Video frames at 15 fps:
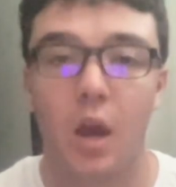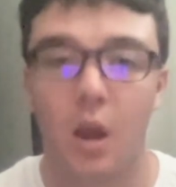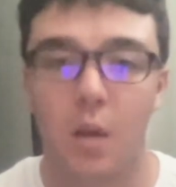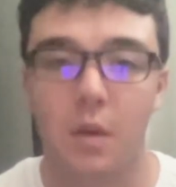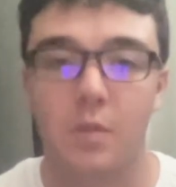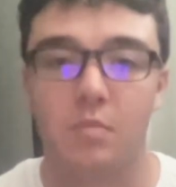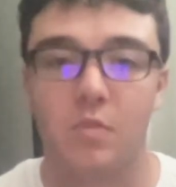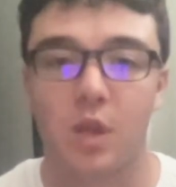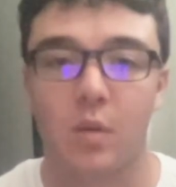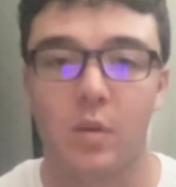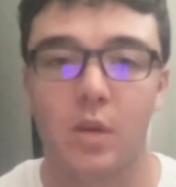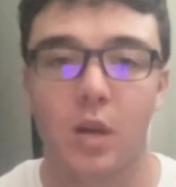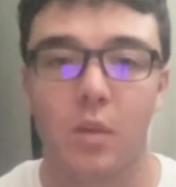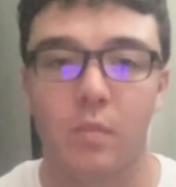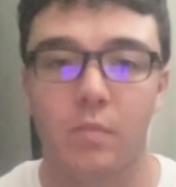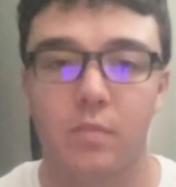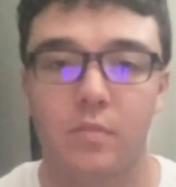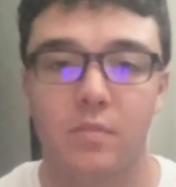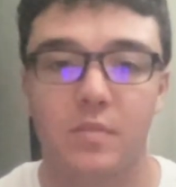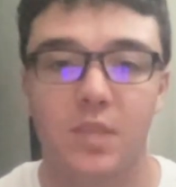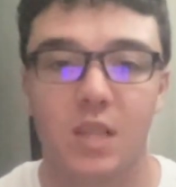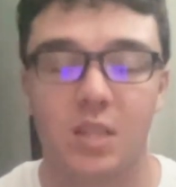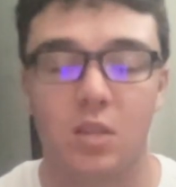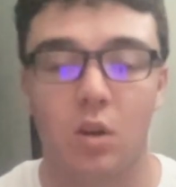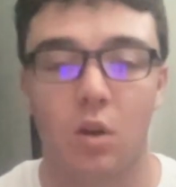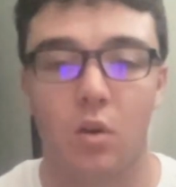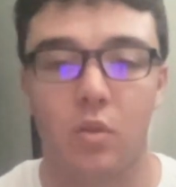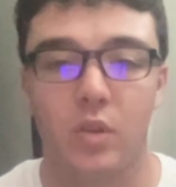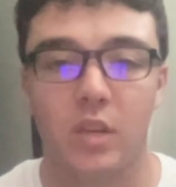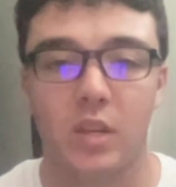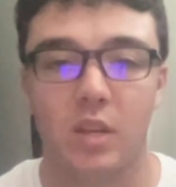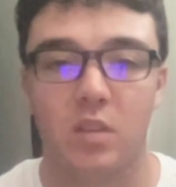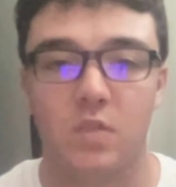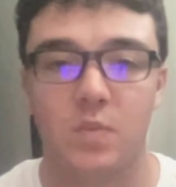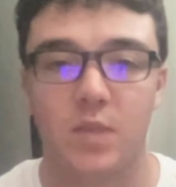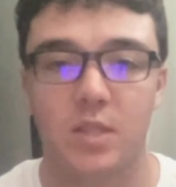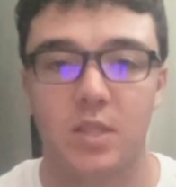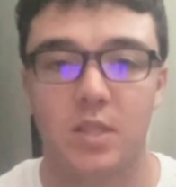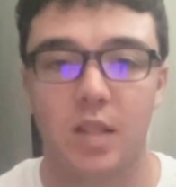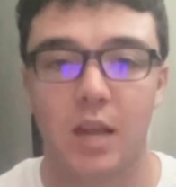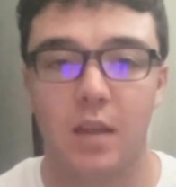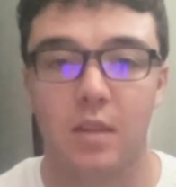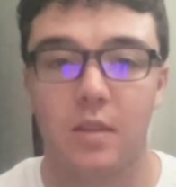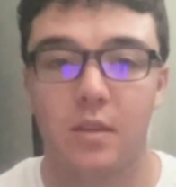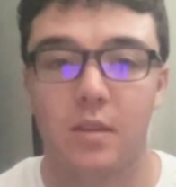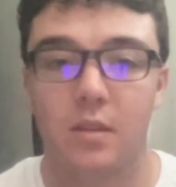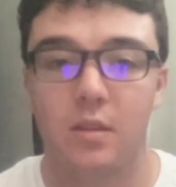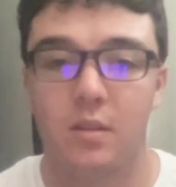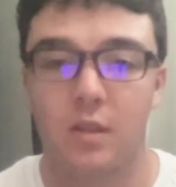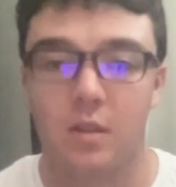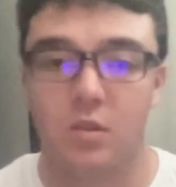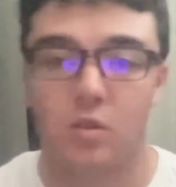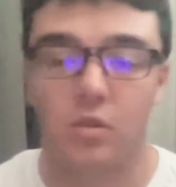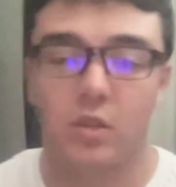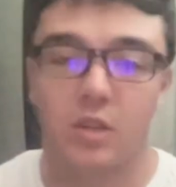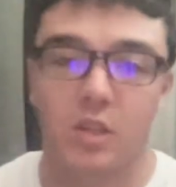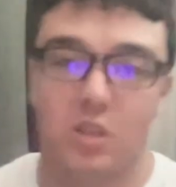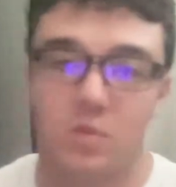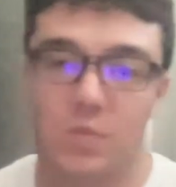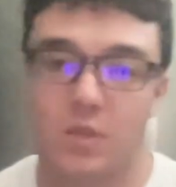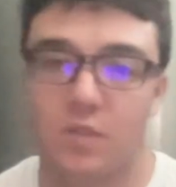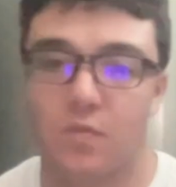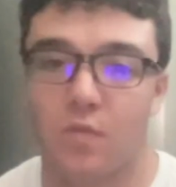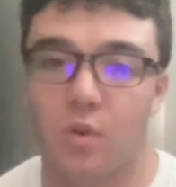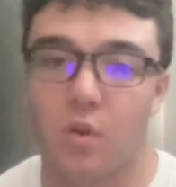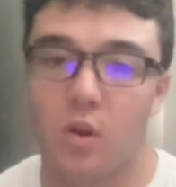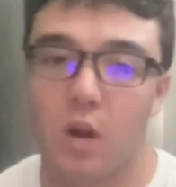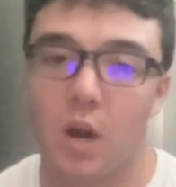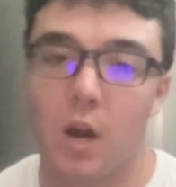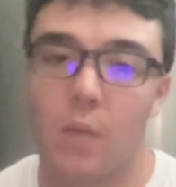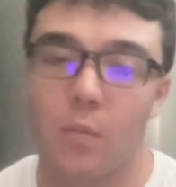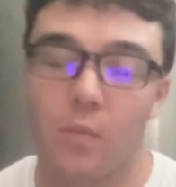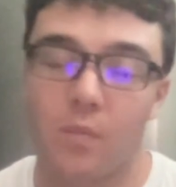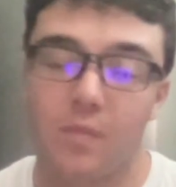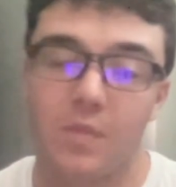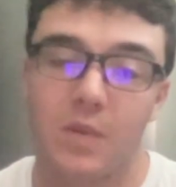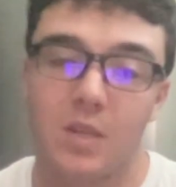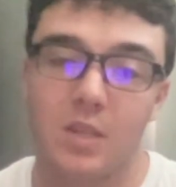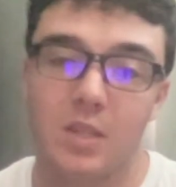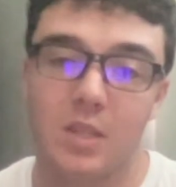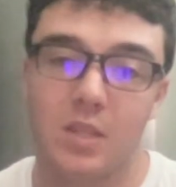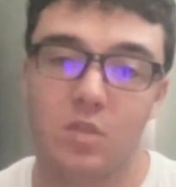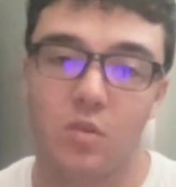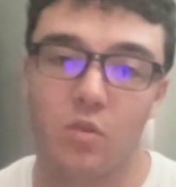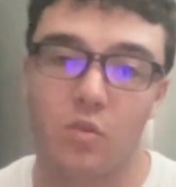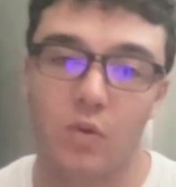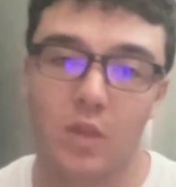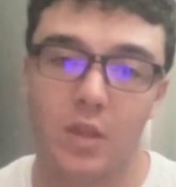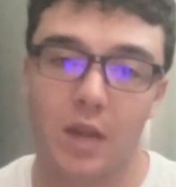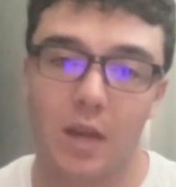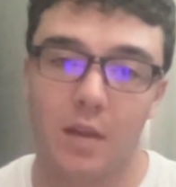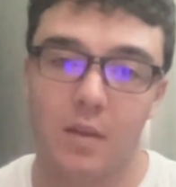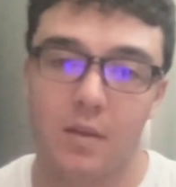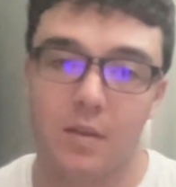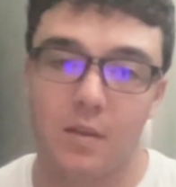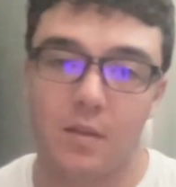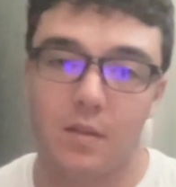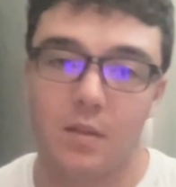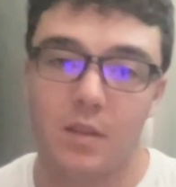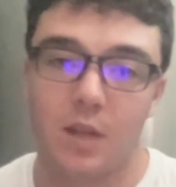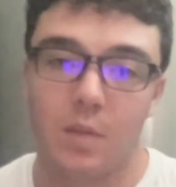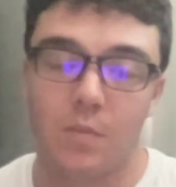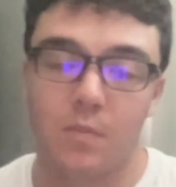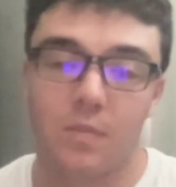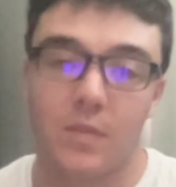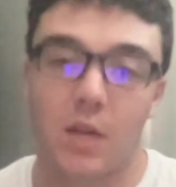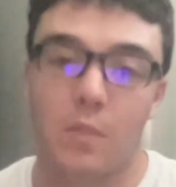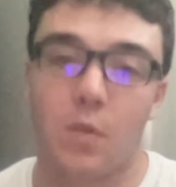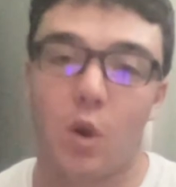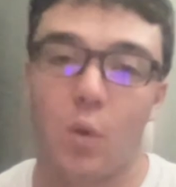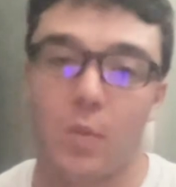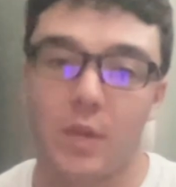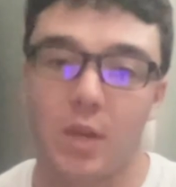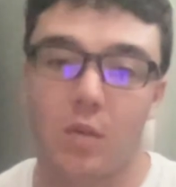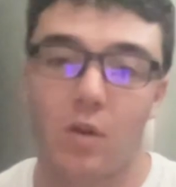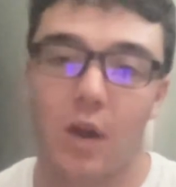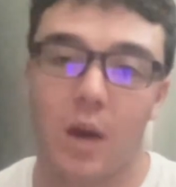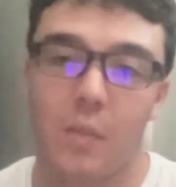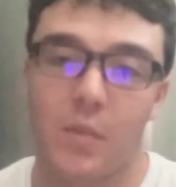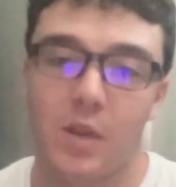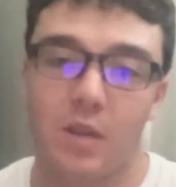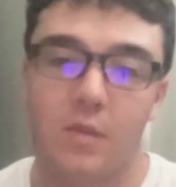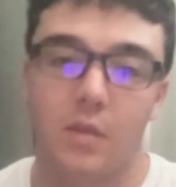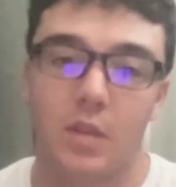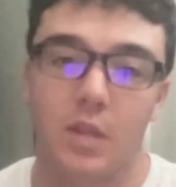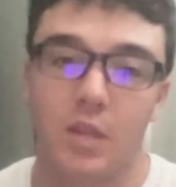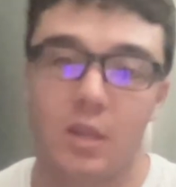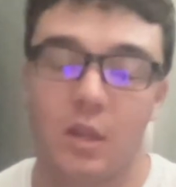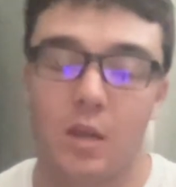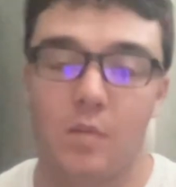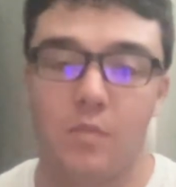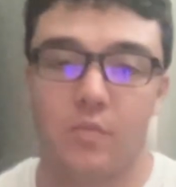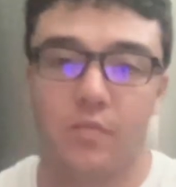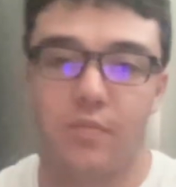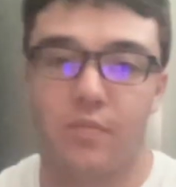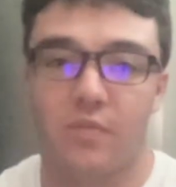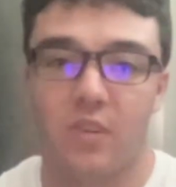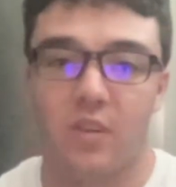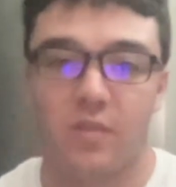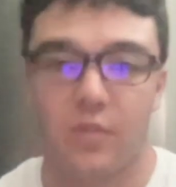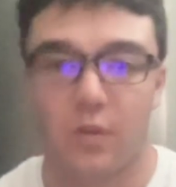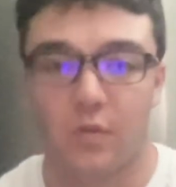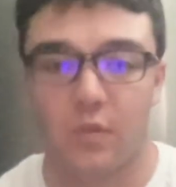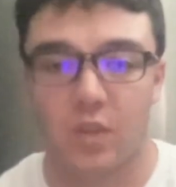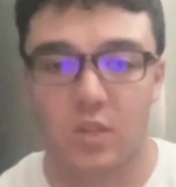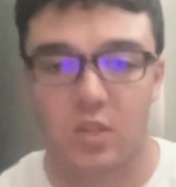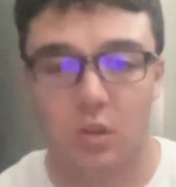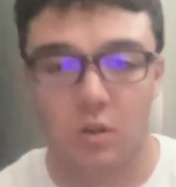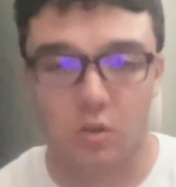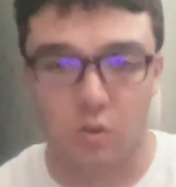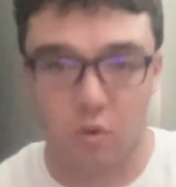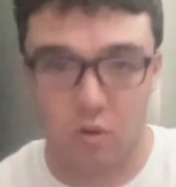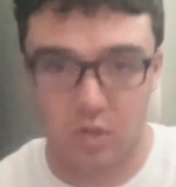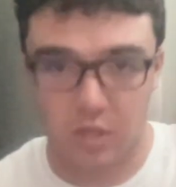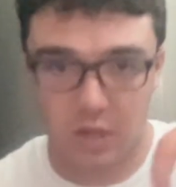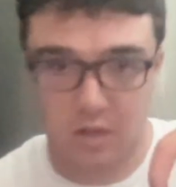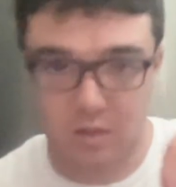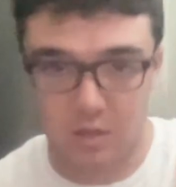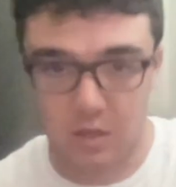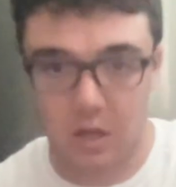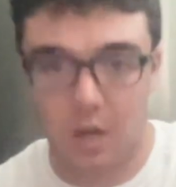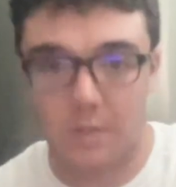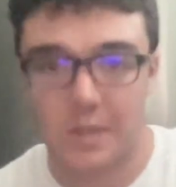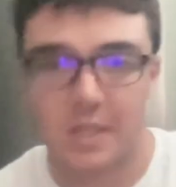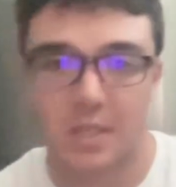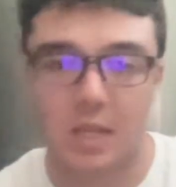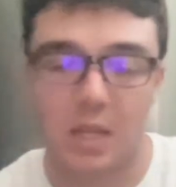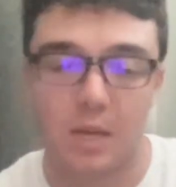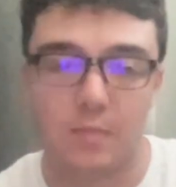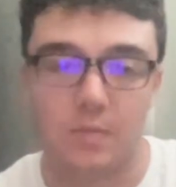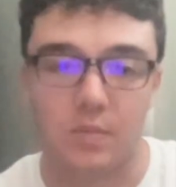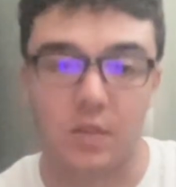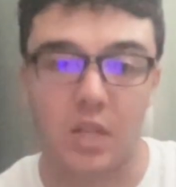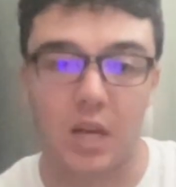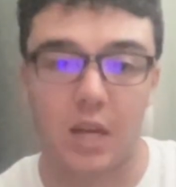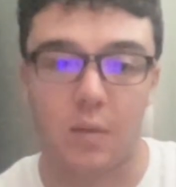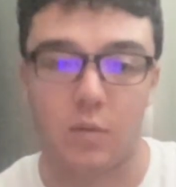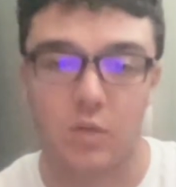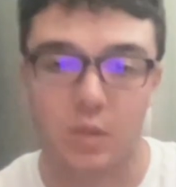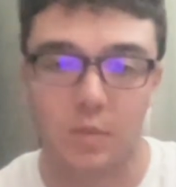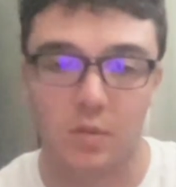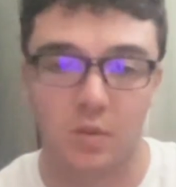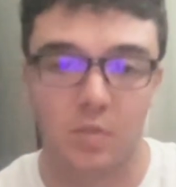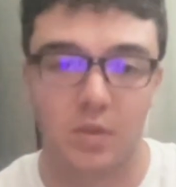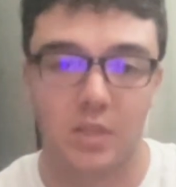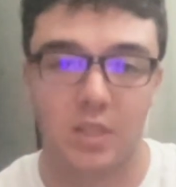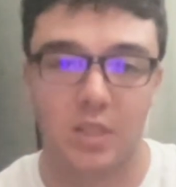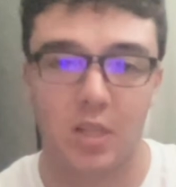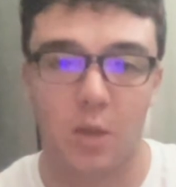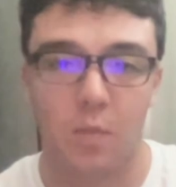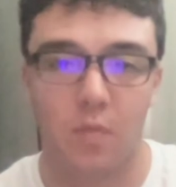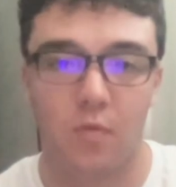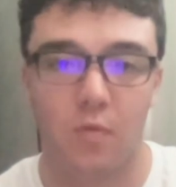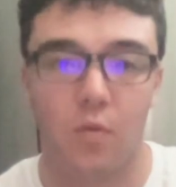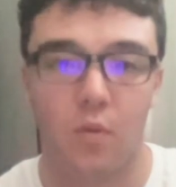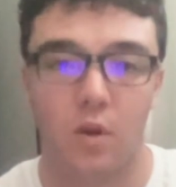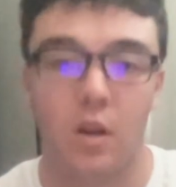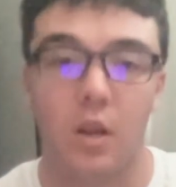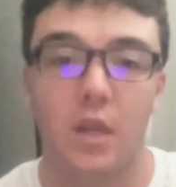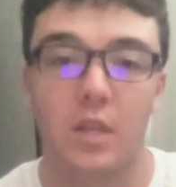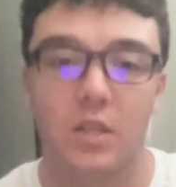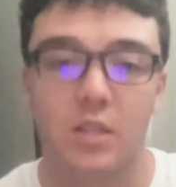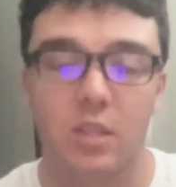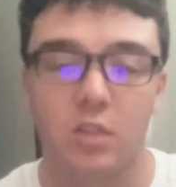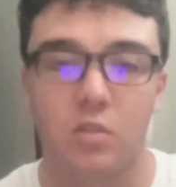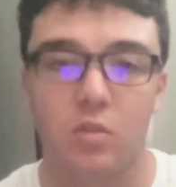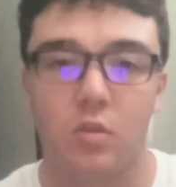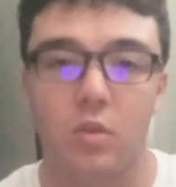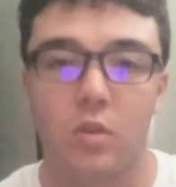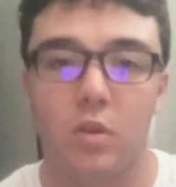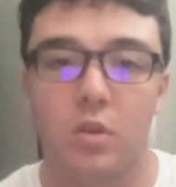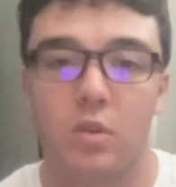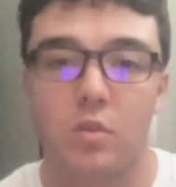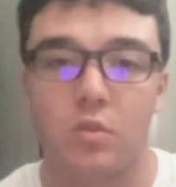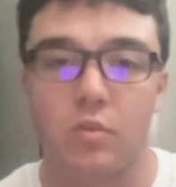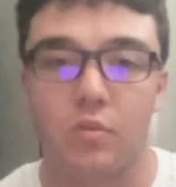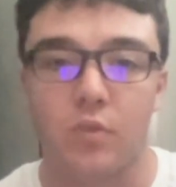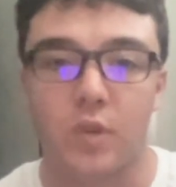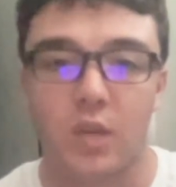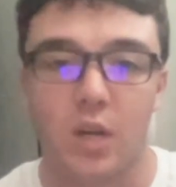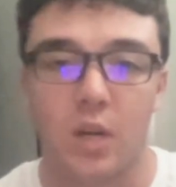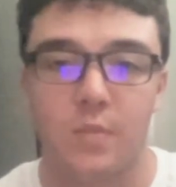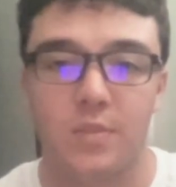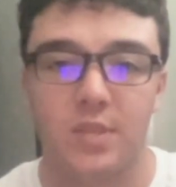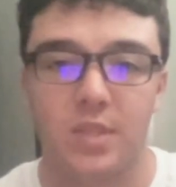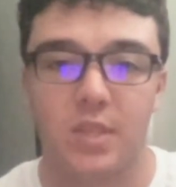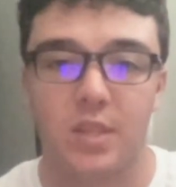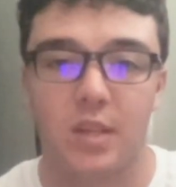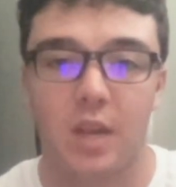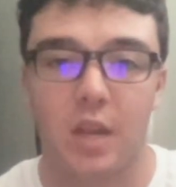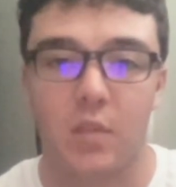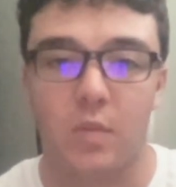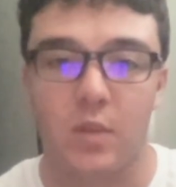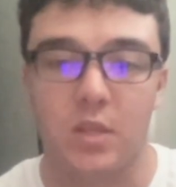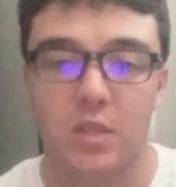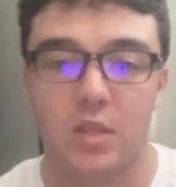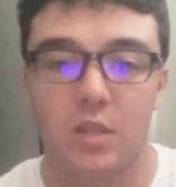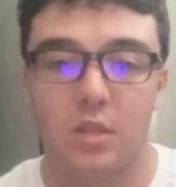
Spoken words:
Alright, there we go. That's all the announcements that... That's all the announcements for D23 that I'm hoping that will happen. Feel free to share yours down in the comments, and I'm glad I was able to bring this out before D23 comes. Anyways,